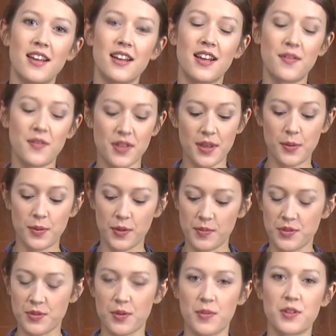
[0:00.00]
and everything will
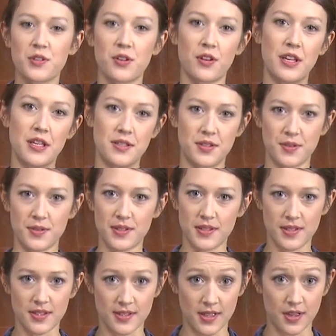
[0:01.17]
absorb the turkey's juices
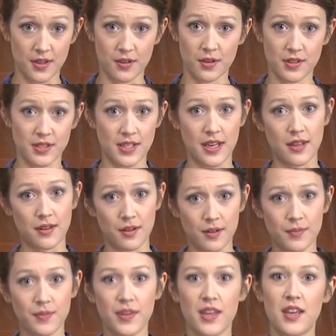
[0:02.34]
as they cook together.
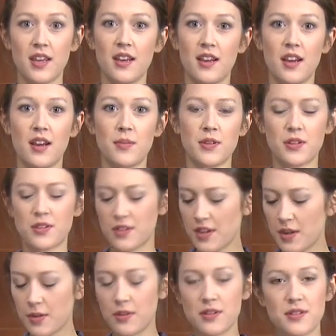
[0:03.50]
The
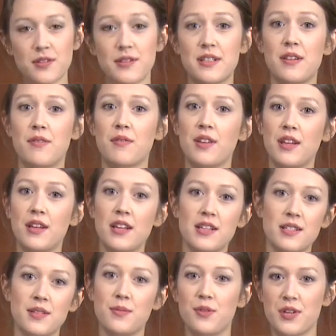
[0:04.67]
turkey will also stay really
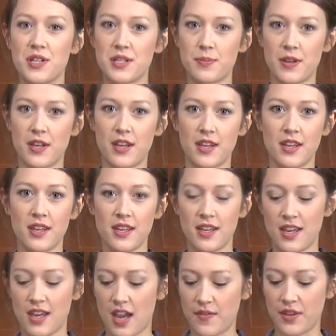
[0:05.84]
nice and moist by
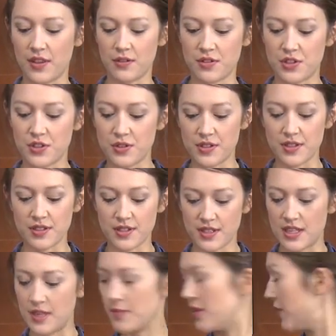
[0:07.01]
having those juices
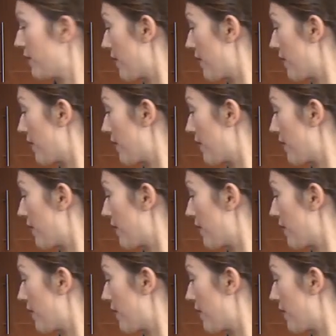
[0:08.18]
steam all